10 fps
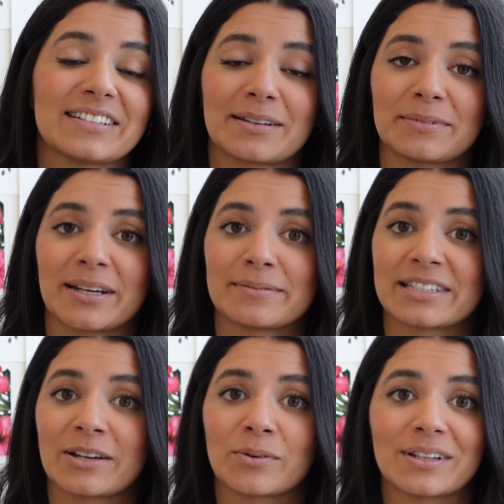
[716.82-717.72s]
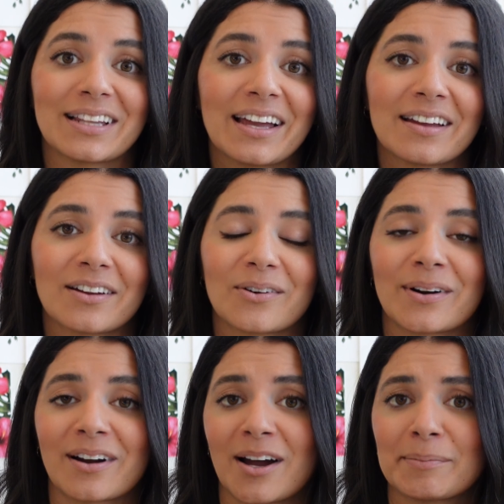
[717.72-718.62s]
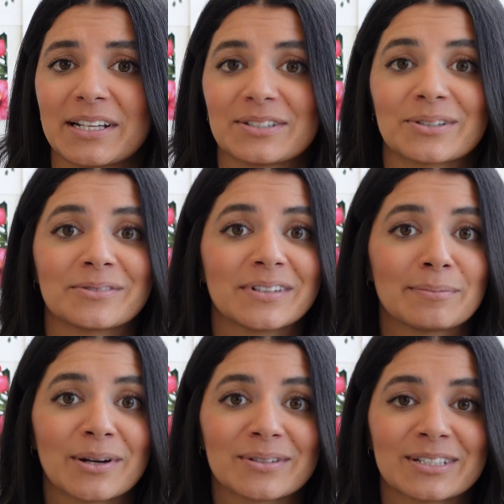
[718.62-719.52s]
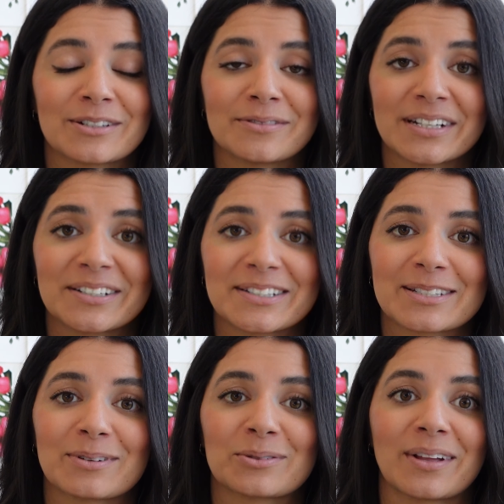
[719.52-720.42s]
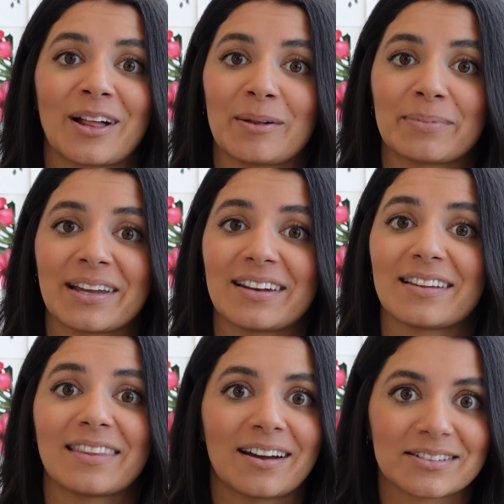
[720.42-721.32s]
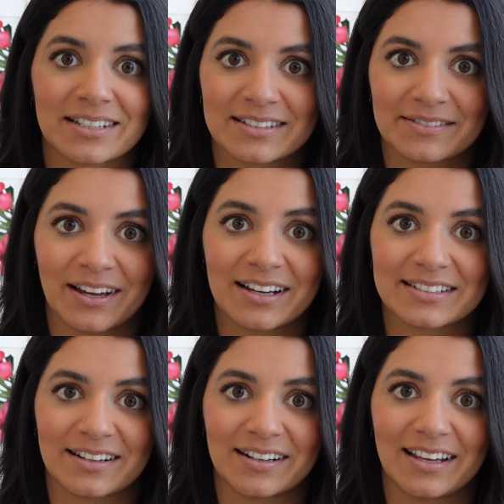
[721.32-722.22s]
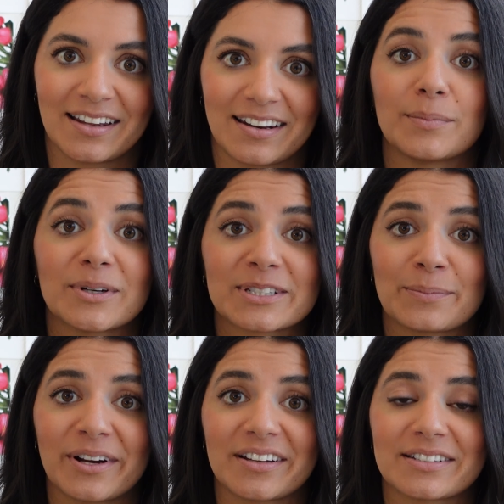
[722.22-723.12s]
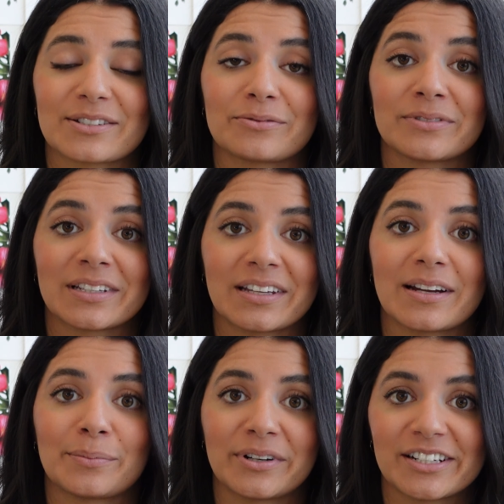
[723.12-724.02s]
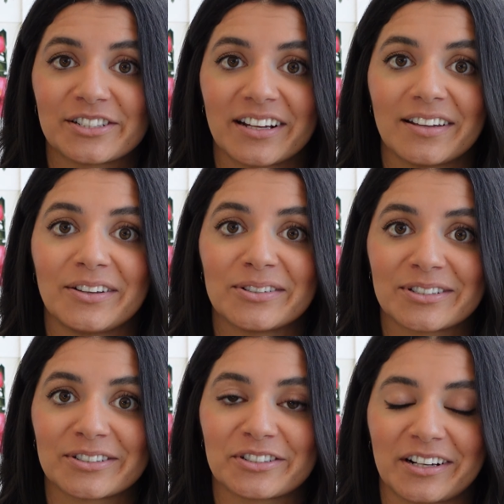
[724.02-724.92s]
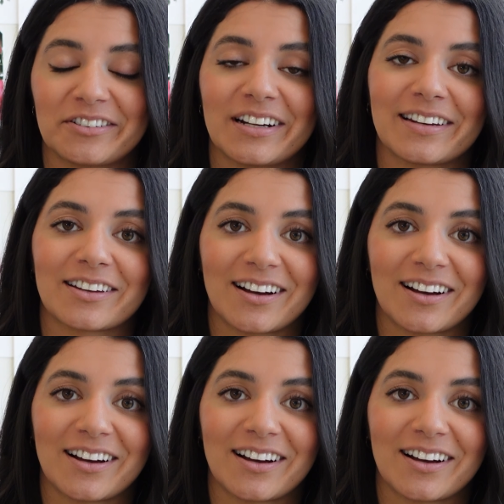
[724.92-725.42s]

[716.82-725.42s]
sometimes they will like or comment or repost your reels, which will help get thousands of eyes on it. Most brands really appreciate user generated